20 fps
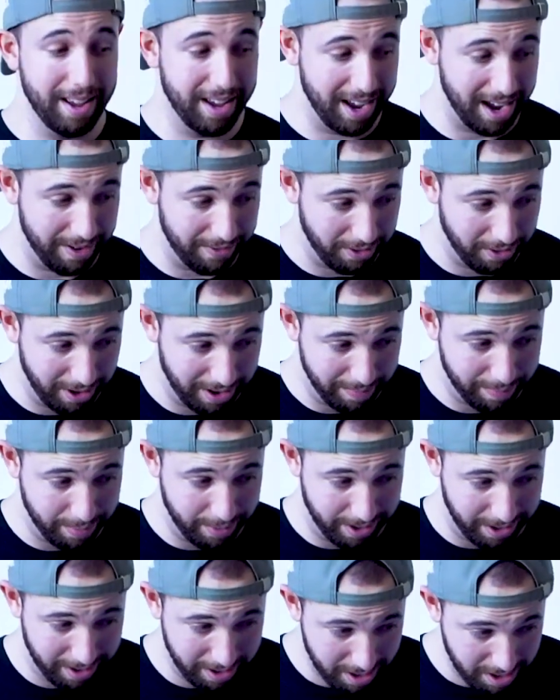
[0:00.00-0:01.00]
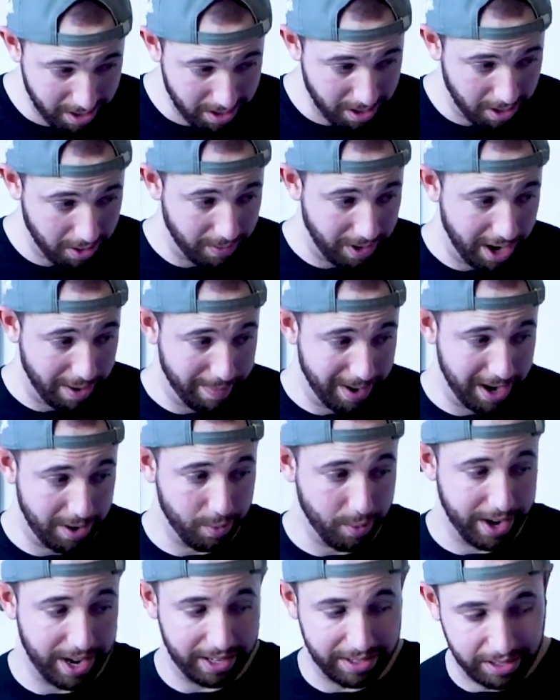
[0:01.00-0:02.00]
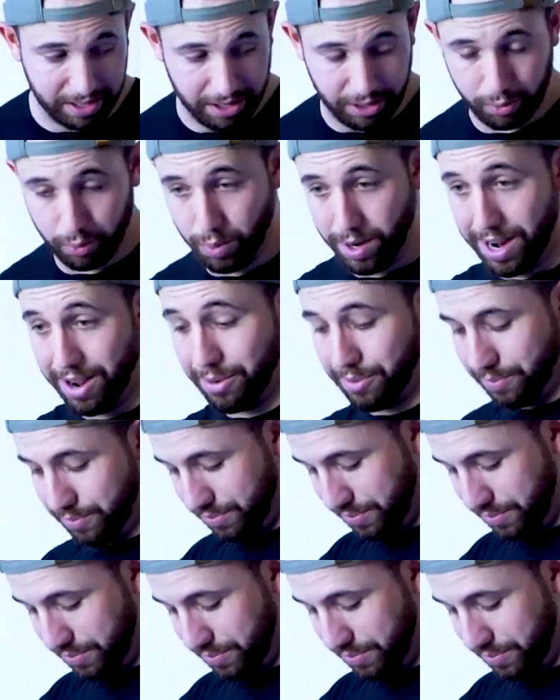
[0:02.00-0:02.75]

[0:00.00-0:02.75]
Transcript: and put around my waist, because wow,